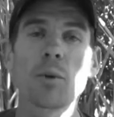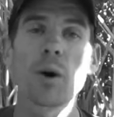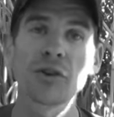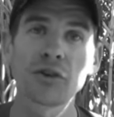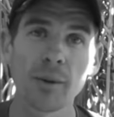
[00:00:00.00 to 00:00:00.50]

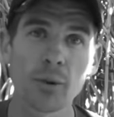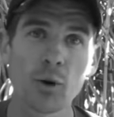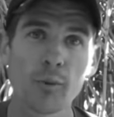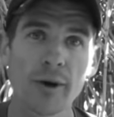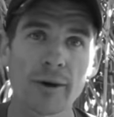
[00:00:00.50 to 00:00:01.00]
What's a
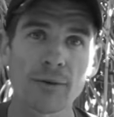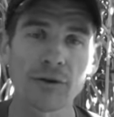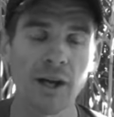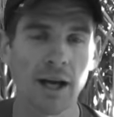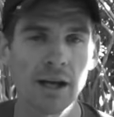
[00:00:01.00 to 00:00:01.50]
typical
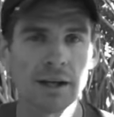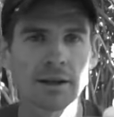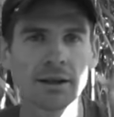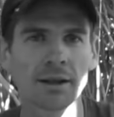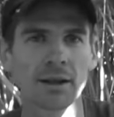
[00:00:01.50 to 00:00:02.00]
breakfast,
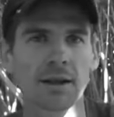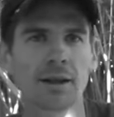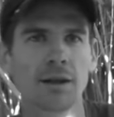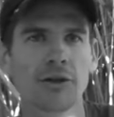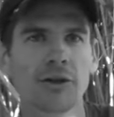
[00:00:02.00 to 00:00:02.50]
Harley?
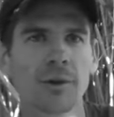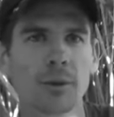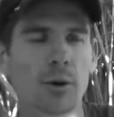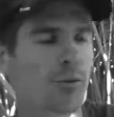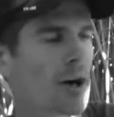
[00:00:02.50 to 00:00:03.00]
This is a
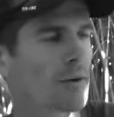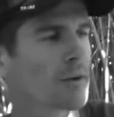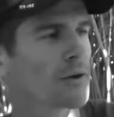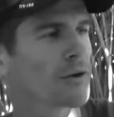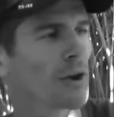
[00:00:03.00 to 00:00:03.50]
typical
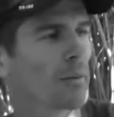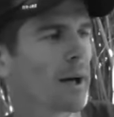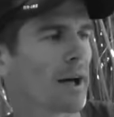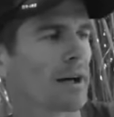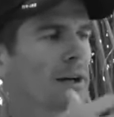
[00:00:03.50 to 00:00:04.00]
breakfast. I got
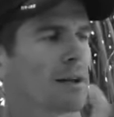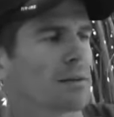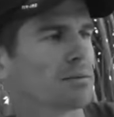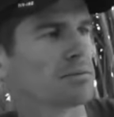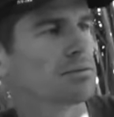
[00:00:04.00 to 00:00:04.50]
about I
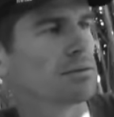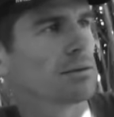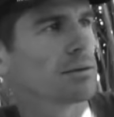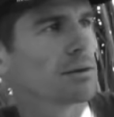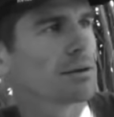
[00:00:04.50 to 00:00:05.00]

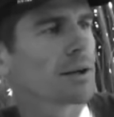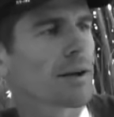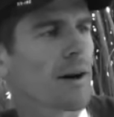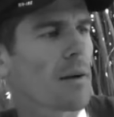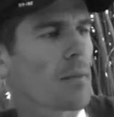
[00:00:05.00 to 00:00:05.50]
don't
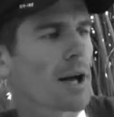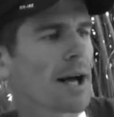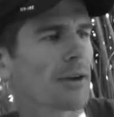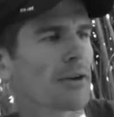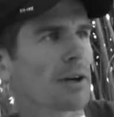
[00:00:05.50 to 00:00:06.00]
even know how many
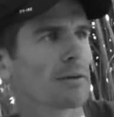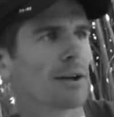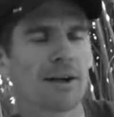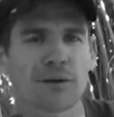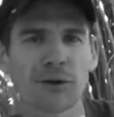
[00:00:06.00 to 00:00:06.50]
bananas in here.
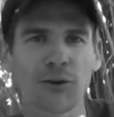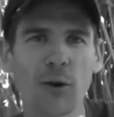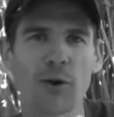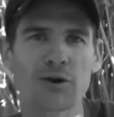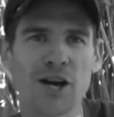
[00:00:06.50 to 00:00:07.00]
Just
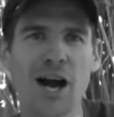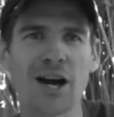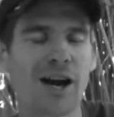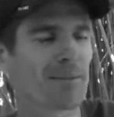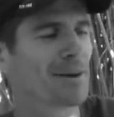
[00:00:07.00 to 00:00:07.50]
fill the jug
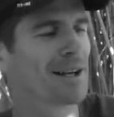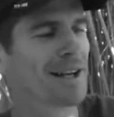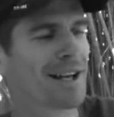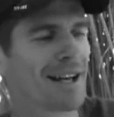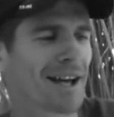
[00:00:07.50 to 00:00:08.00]
up,
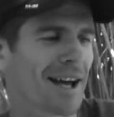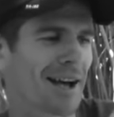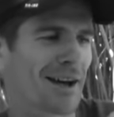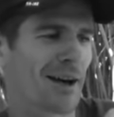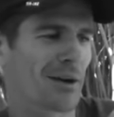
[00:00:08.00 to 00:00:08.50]

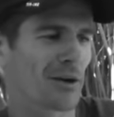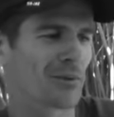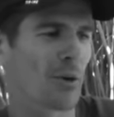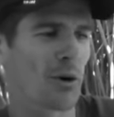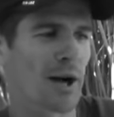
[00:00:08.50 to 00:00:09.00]
and got
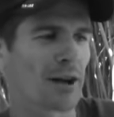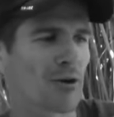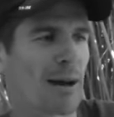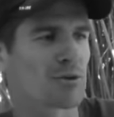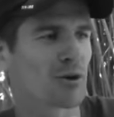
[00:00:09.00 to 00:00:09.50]
some organic
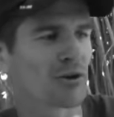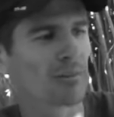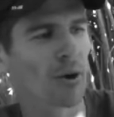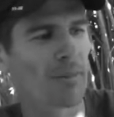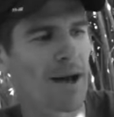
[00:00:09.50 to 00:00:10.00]
grape juice in
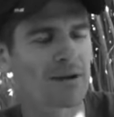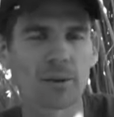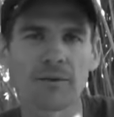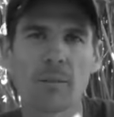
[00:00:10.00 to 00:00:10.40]
the bottom there as a bit of a